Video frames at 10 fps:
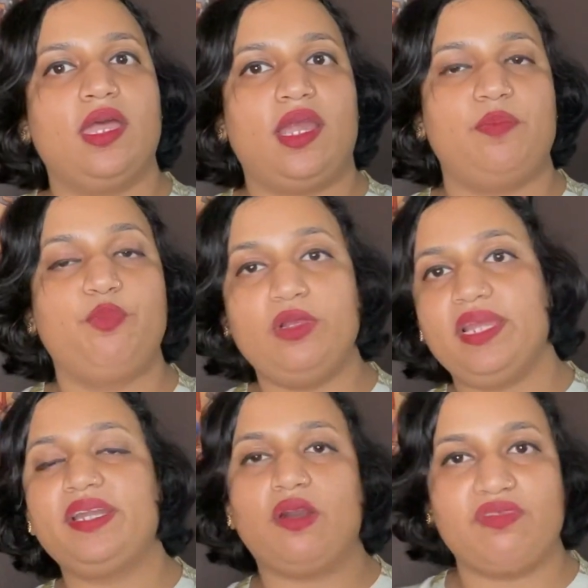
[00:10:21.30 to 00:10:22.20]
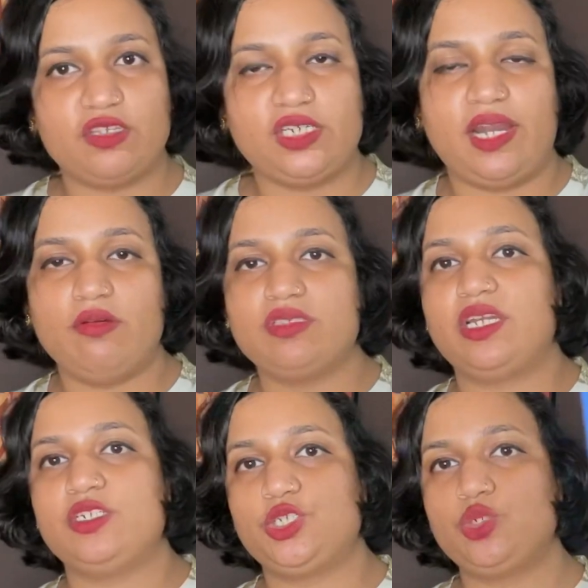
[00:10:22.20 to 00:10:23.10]
and pulling it out of the shadows
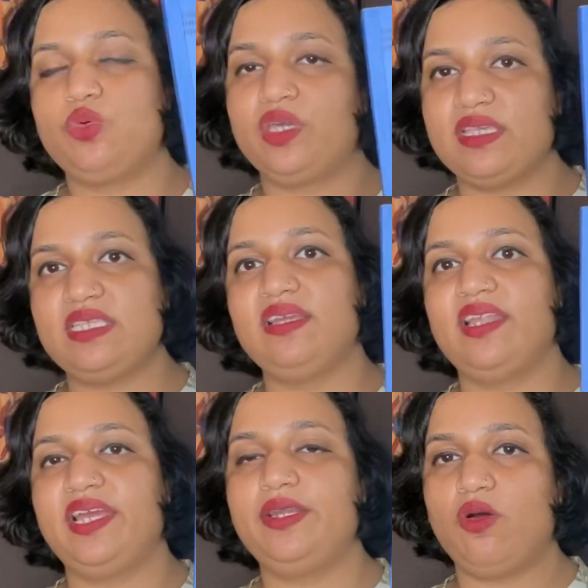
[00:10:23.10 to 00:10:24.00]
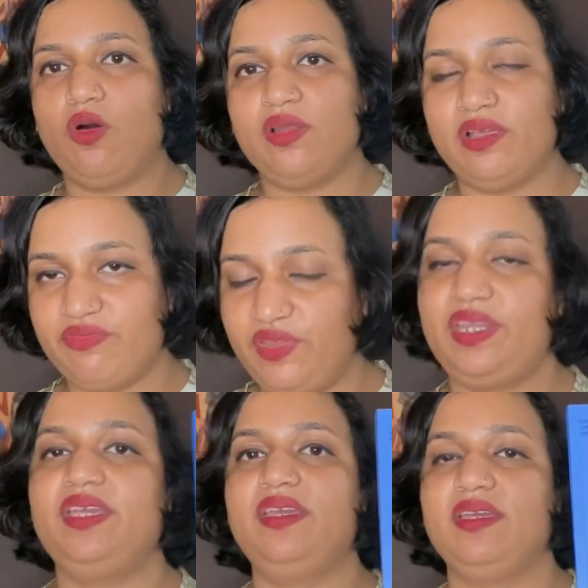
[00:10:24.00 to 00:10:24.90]
and showcasing light on a
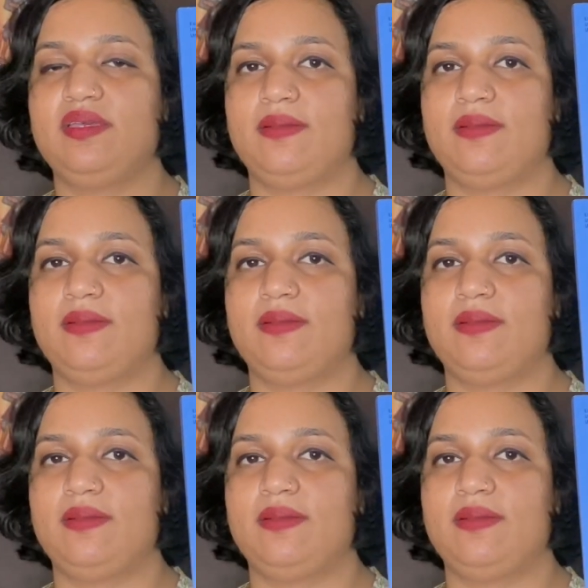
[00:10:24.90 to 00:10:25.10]
very